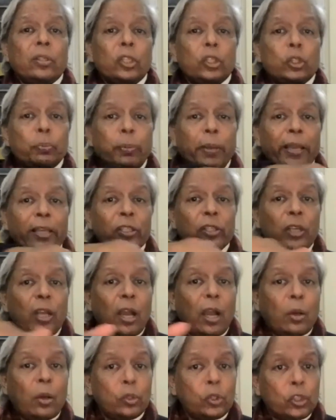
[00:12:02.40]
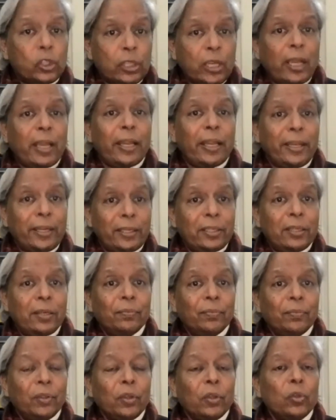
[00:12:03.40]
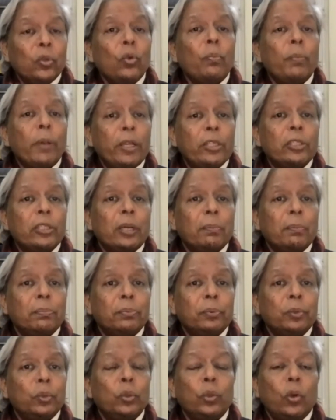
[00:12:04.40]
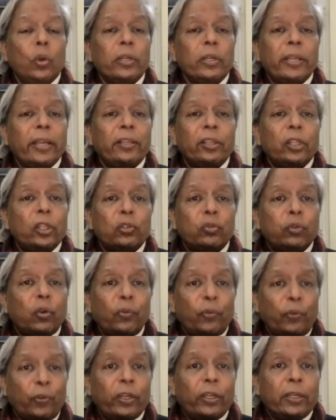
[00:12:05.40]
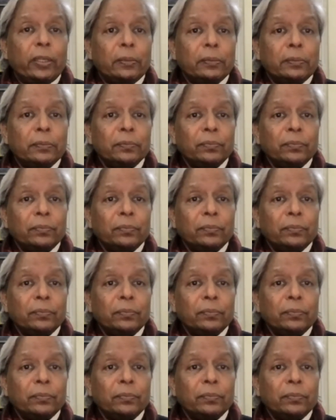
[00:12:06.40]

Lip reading: the space outside, you mess up. You don't get this for free.